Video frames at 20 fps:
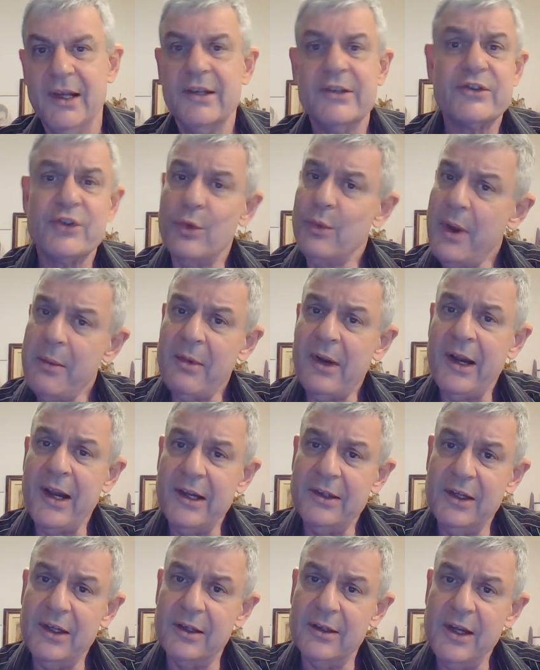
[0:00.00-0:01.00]
So women
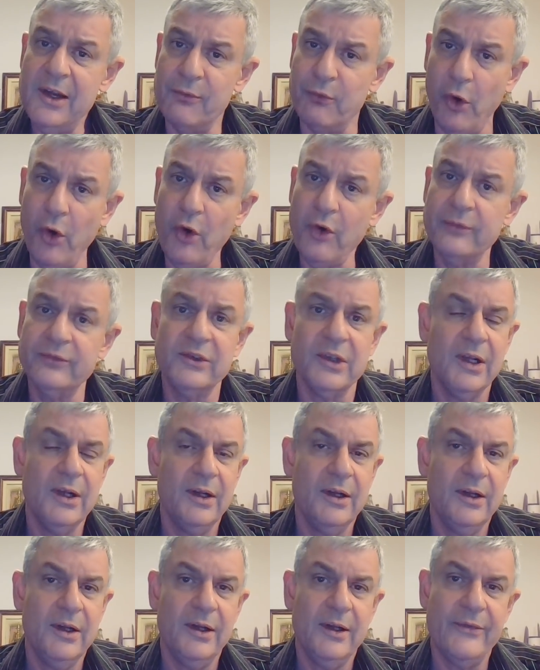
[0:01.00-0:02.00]
had evolved
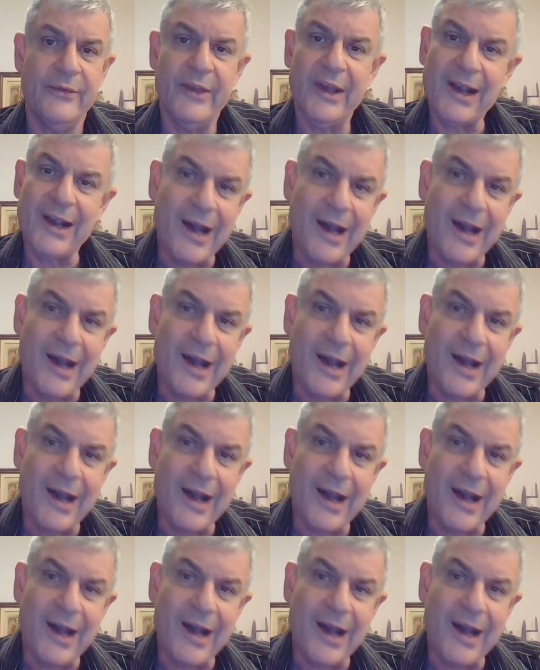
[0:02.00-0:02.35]
the